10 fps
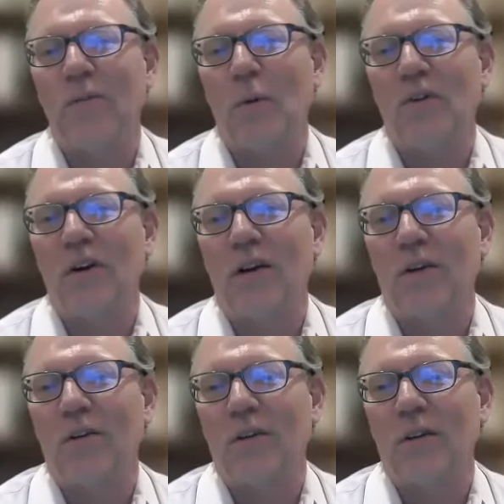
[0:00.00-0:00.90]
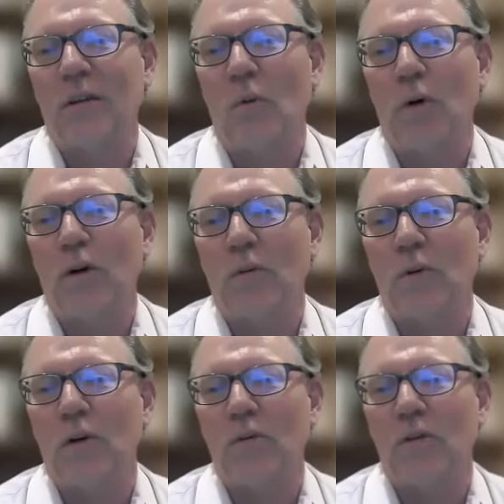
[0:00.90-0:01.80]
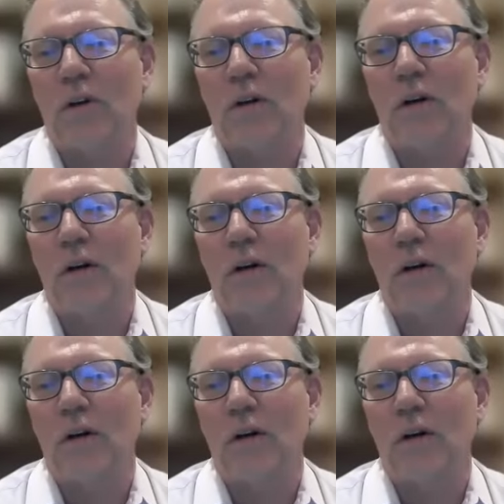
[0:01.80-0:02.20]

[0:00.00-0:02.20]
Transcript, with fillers: when we started using in the mortgage world. Oh my